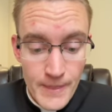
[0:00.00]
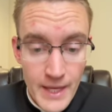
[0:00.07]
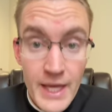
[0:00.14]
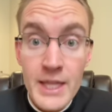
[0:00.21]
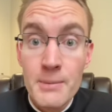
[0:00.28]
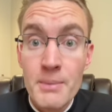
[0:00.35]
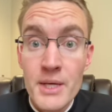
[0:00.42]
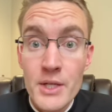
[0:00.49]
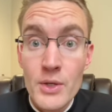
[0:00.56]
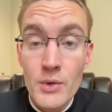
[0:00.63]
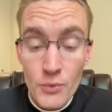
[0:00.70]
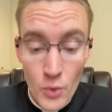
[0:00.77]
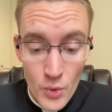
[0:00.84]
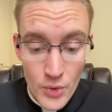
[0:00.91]
In the
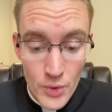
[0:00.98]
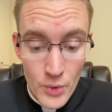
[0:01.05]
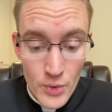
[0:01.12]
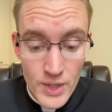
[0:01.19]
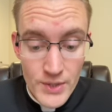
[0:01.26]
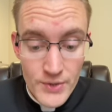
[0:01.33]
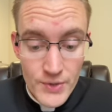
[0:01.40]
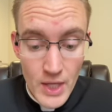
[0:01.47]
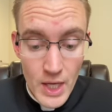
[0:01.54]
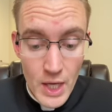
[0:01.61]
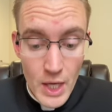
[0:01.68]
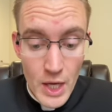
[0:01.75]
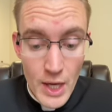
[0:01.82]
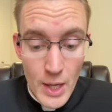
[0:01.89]
mid-430s,
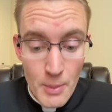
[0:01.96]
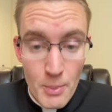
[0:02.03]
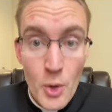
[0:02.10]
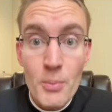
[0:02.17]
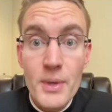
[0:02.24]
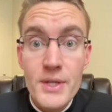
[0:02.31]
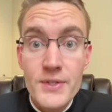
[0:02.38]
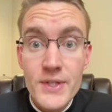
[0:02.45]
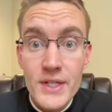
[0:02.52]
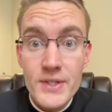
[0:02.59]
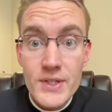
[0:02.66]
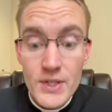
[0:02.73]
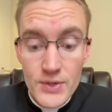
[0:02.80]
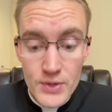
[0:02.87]
Pope
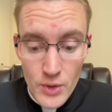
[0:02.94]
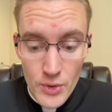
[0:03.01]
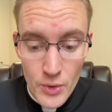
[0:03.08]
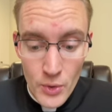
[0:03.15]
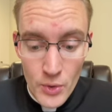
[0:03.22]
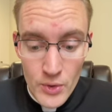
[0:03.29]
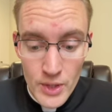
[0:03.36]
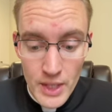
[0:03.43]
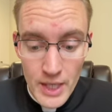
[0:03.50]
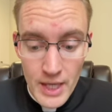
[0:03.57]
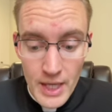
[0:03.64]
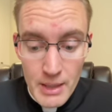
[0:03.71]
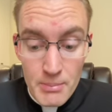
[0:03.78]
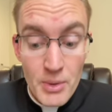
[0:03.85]
Sixtus III
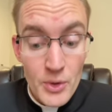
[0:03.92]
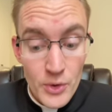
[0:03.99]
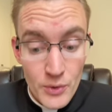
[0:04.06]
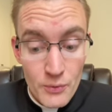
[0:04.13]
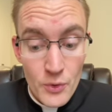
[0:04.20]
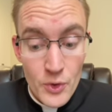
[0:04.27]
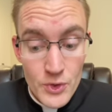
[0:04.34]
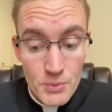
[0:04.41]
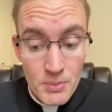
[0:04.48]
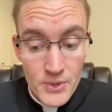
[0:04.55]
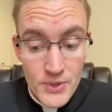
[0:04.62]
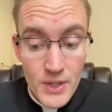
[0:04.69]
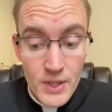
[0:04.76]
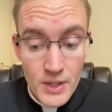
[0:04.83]
built the first
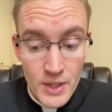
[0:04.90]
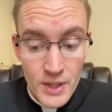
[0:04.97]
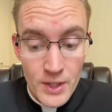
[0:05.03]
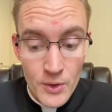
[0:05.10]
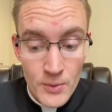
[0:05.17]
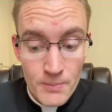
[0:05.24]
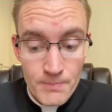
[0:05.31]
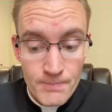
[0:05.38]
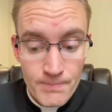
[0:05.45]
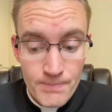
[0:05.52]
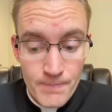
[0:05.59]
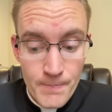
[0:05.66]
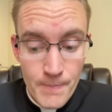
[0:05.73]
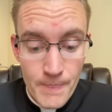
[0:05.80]
basilica here,
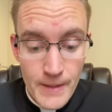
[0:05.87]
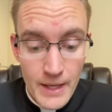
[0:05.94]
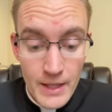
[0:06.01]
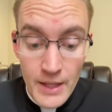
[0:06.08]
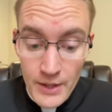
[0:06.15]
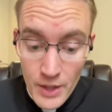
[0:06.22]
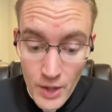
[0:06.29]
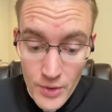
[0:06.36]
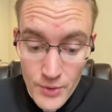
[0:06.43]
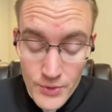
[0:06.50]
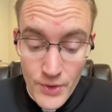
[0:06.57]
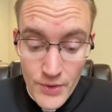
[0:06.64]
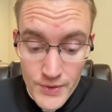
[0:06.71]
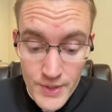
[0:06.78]
like
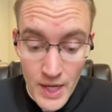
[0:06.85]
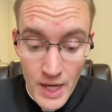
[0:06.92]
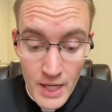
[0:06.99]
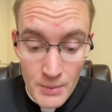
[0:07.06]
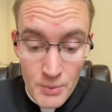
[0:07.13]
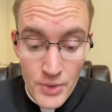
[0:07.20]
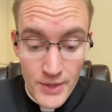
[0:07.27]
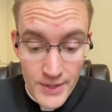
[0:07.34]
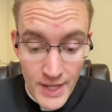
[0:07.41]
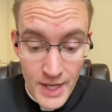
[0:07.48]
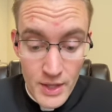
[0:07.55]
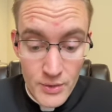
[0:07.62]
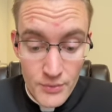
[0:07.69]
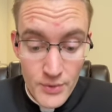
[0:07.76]
others of the time, with a
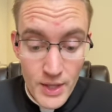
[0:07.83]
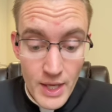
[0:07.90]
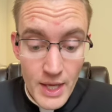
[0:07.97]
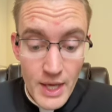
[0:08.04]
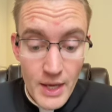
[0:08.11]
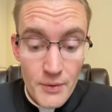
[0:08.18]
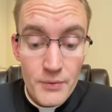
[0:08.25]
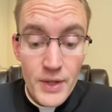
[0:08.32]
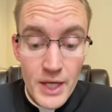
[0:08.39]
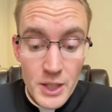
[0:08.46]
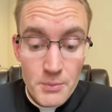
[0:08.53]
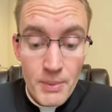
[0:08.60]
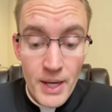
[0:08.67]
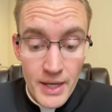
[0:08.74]
nave
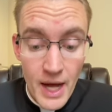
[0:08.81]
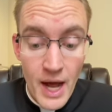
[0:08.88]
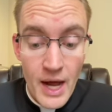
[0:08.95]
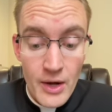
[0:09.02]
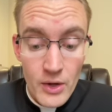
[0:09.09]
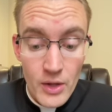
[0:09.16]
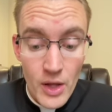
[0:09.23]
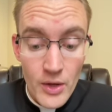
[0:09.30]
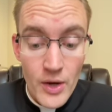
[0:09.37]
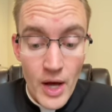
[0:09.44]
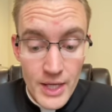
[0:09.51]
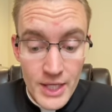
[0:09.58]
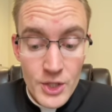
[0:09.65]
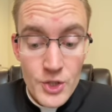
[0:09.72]
flanked by an aisle on
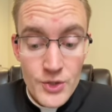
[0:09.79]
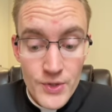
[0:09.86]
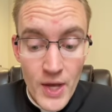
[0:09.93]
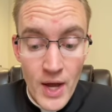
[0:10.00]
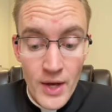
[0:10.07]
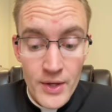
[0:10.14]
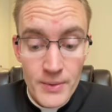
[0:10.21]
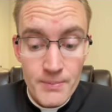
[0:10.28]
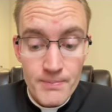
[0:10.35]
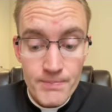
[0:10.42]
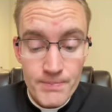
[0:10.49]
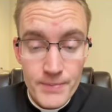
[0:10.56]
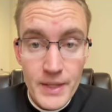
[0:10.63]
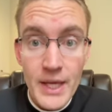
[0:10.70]
each side
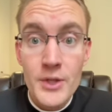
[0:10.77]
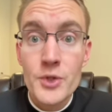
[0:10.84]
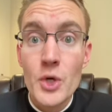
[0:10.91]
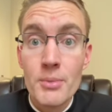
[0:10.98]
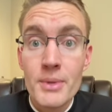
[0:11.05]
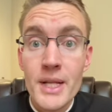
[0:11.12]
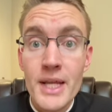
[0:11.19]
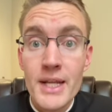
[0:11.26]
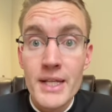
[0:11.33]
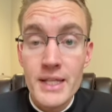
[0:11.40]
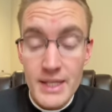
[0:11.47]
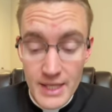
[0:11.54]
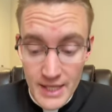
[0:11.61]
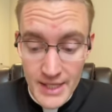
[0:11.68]
and terminating
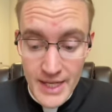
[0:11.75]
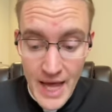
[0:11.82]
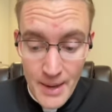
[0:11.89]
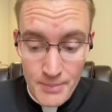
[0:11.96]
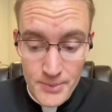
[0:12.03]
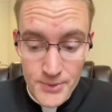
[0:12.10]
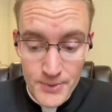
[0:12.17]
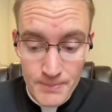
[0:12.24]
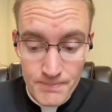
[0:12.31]
in an apse.